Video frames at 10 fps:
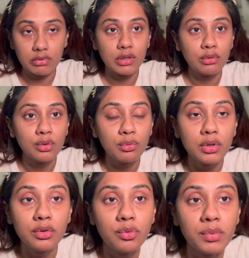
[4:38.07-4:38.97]
I don't know
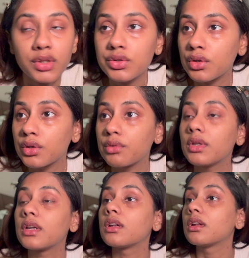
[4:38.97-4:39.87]
what too much or too
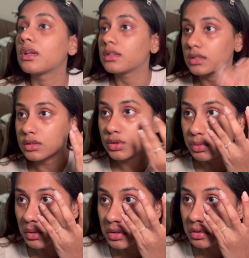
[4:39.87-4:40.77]
little in this
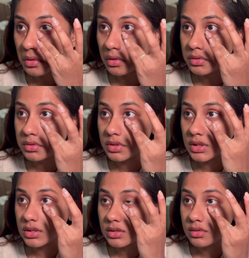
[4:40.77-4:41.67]
situation also
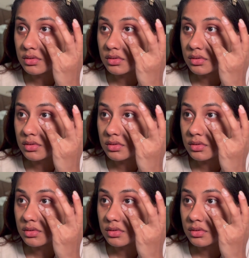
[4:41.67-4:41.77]
is.